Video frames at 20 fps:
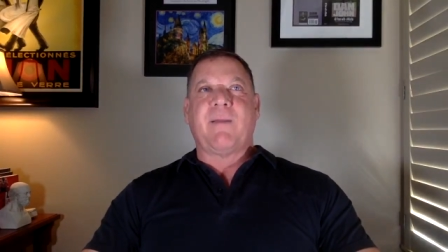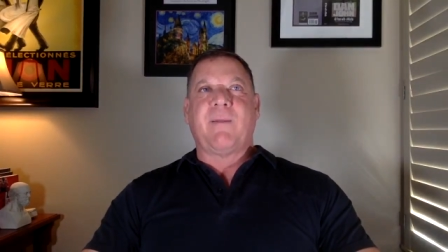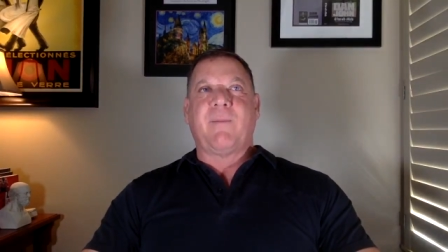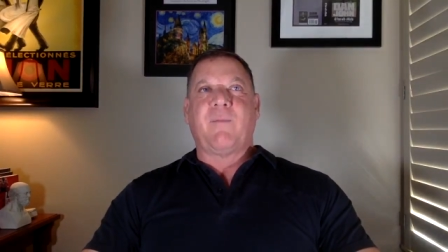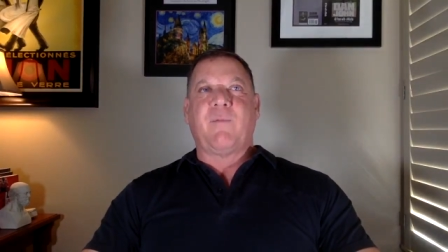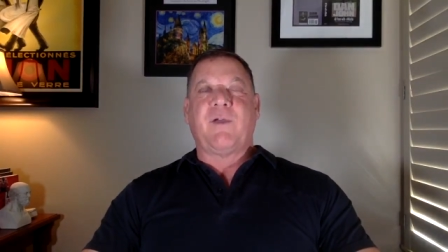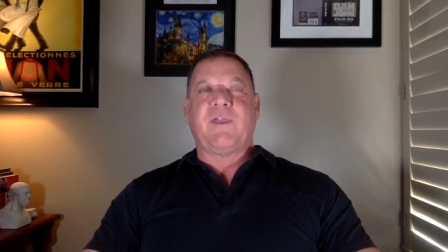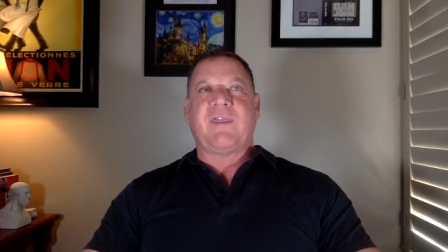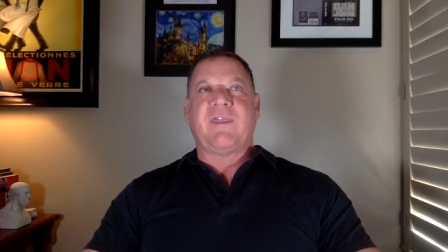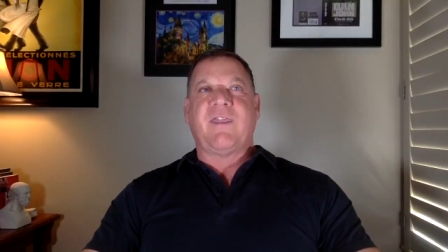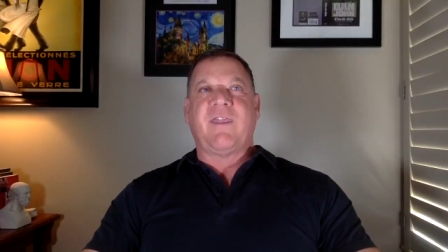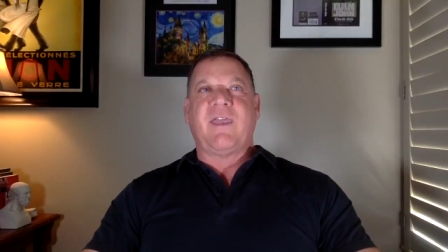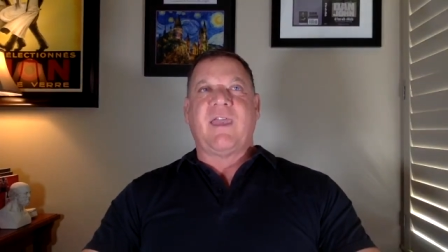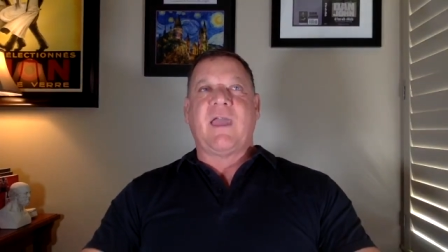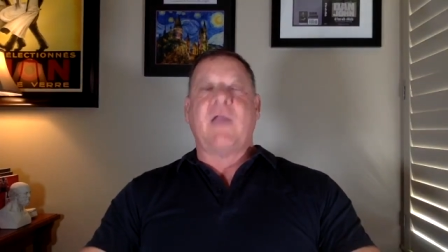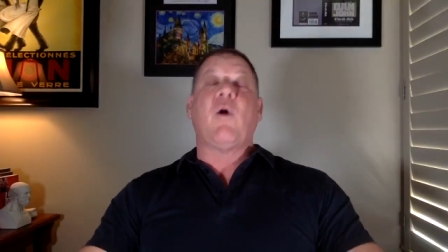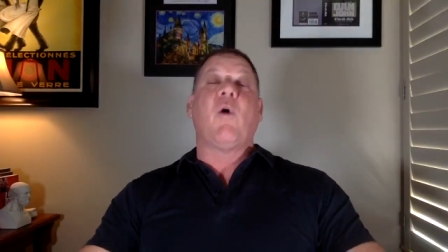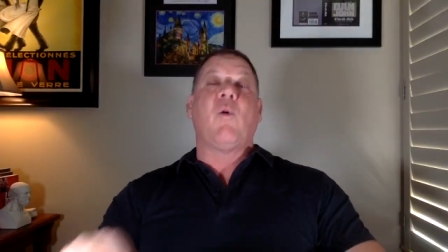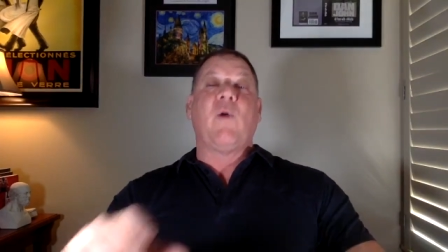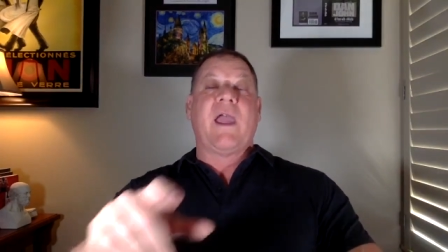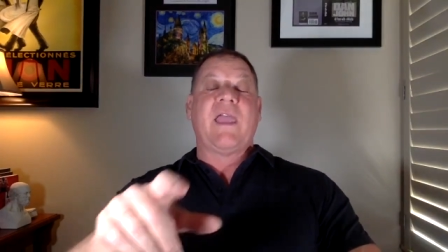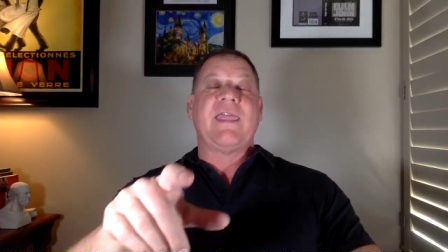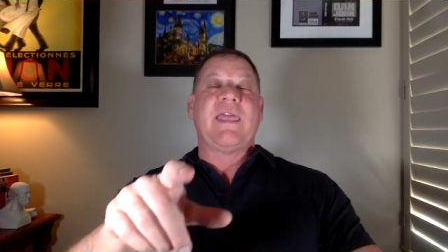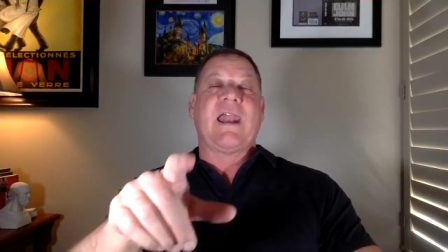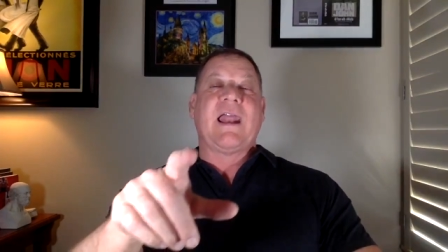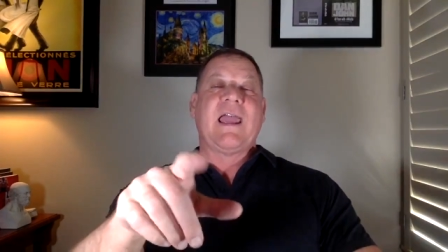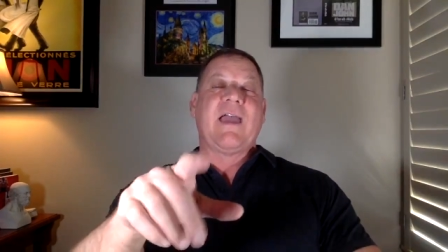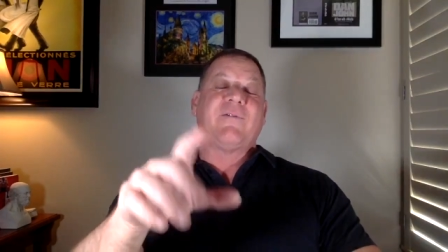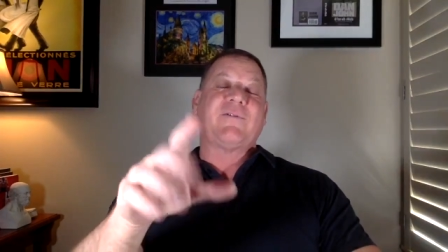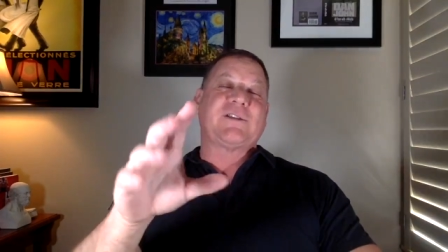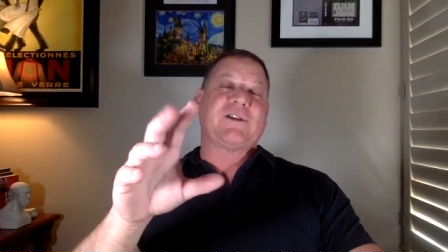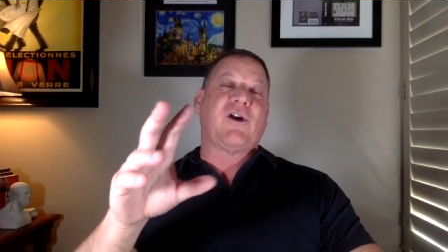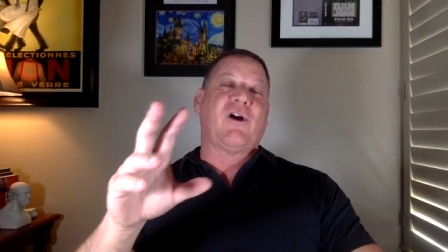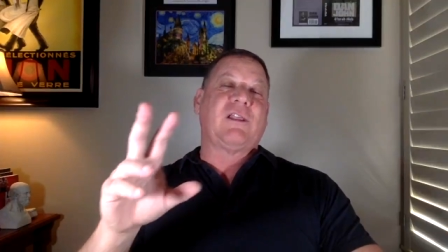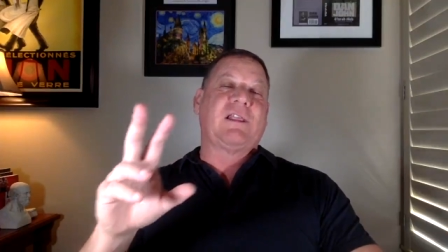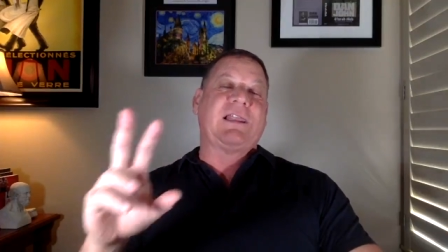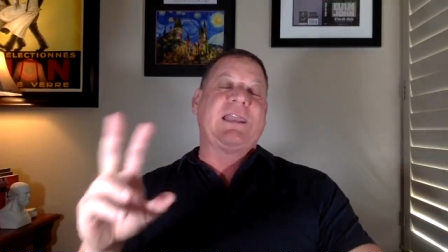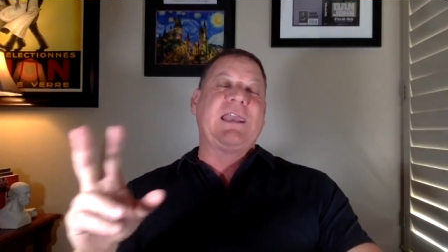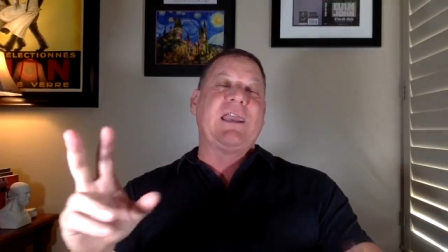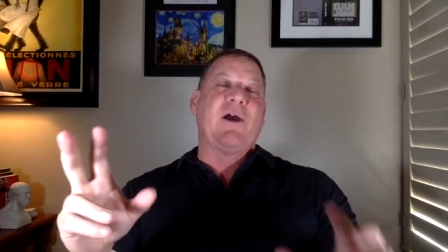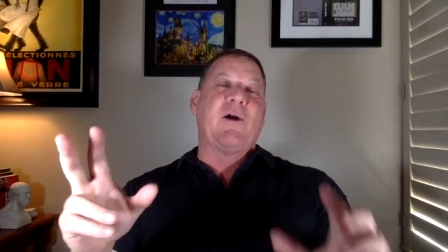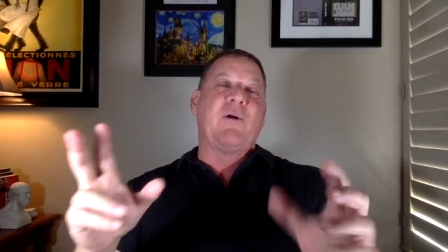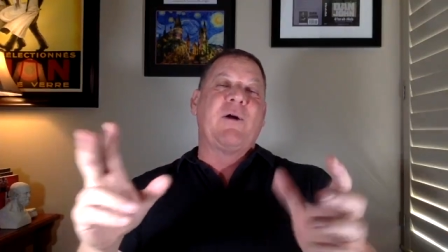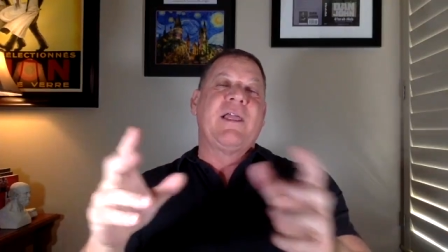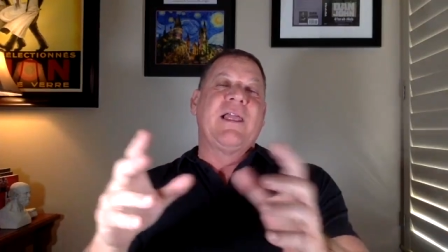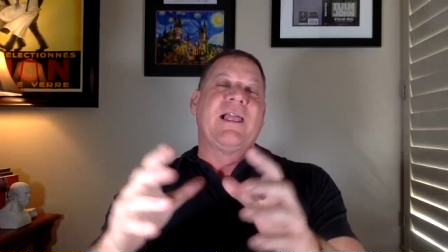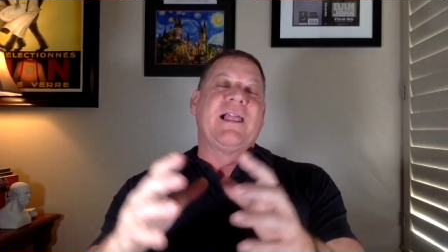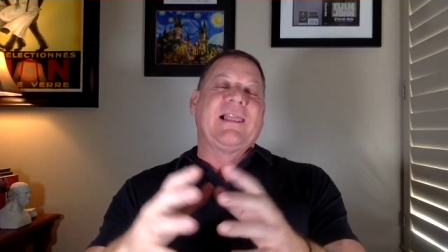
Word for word: with, oh, and then I have, it's called Leo.